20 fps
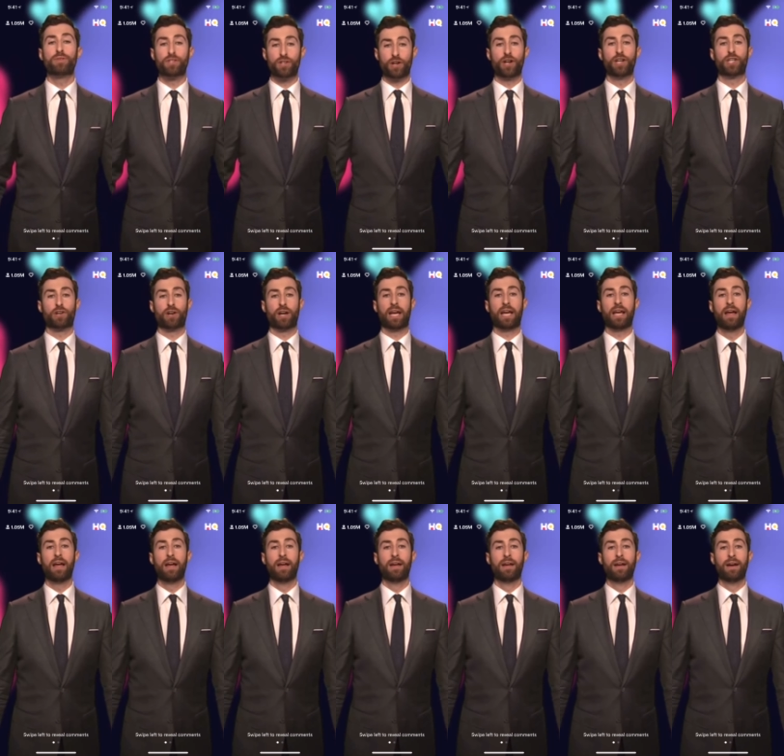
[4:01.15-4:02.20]
surgery.
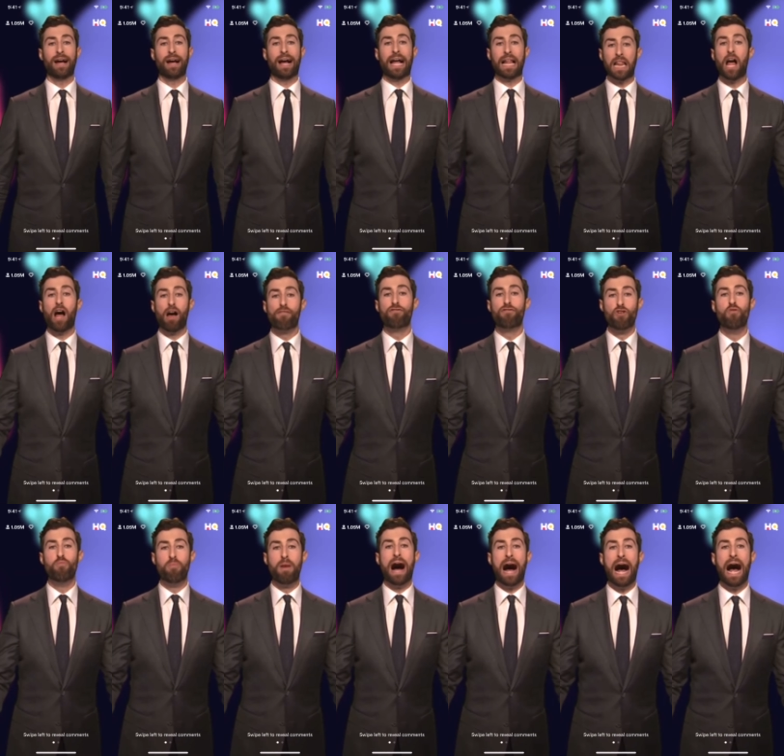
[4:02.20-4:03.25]
I love you,
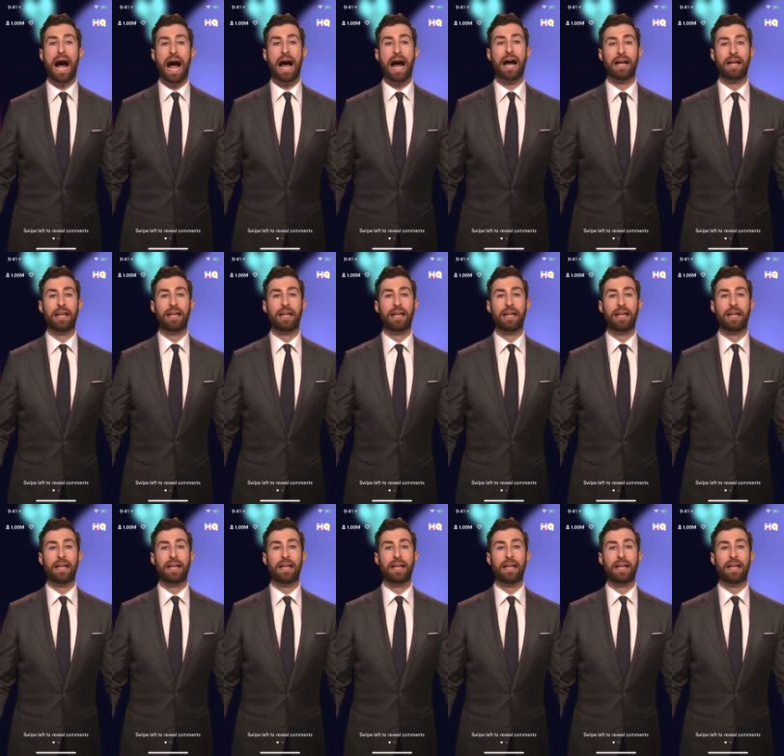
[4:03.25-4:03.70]
Ma!